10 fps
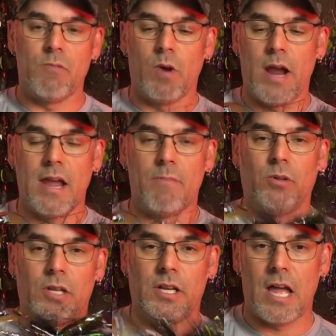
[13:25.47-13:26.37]
We're
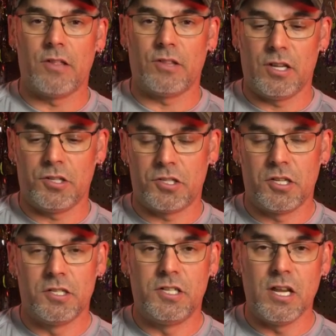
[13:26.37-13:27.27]
able to get this
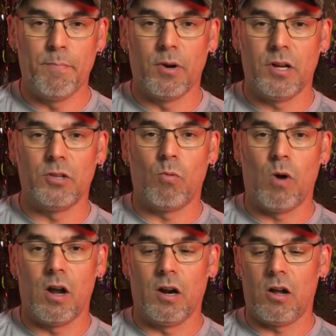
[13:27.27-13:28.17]
deeper in the
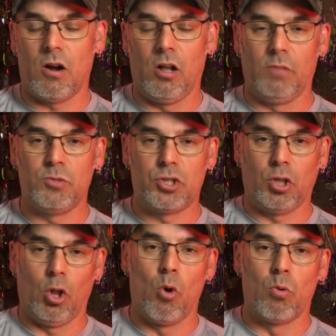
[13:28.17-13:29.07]
water column,
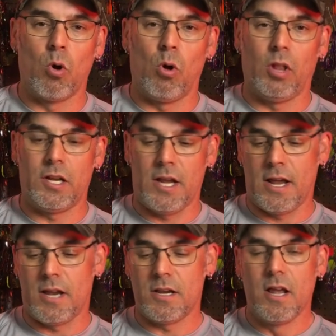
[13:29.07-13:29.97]
slow roll it
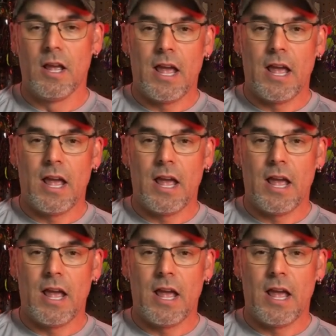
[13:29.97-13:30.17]
in,